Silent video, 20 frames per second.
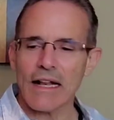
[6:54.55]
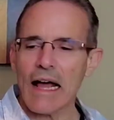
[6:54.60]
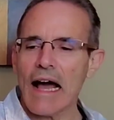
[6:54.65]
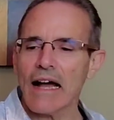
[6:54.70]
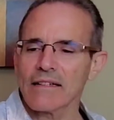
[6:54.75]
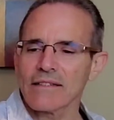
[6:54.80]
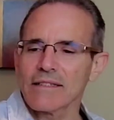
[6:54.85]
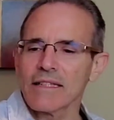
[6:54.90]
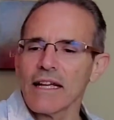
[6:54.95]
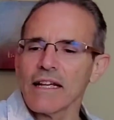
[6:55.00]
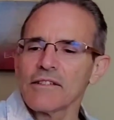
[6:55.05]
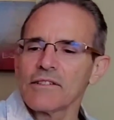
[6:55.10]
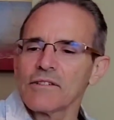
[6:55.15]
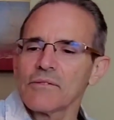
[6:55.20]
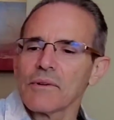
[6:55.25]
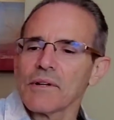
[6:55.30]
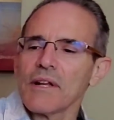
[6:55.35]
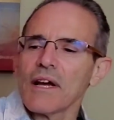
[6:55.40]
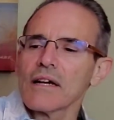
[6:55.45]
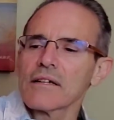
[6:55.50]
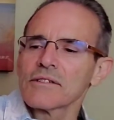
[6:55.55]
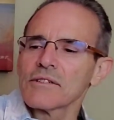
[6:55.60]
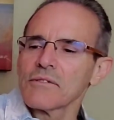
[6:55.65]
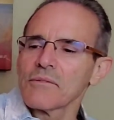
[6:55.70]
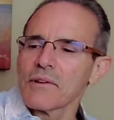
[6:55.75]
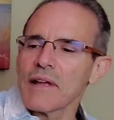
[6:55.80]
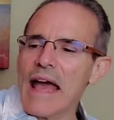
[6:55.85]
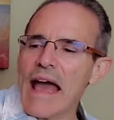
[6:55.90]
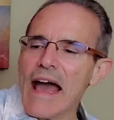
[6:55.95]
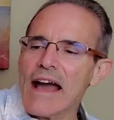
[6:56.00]
Oxidation reduction
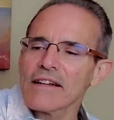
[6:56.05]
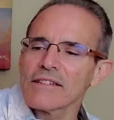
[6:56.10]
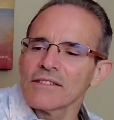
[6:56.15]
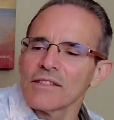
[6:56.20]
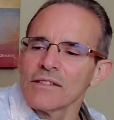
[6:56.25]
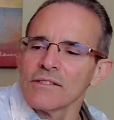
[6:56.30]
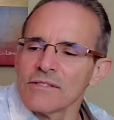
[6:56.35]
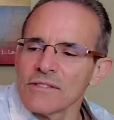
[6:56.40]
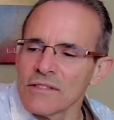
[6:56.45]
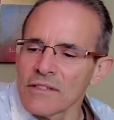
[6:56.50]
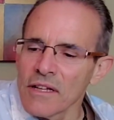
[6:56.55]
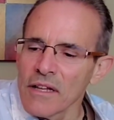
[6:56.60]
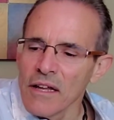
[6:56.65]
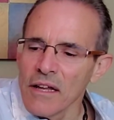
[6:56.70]
reactions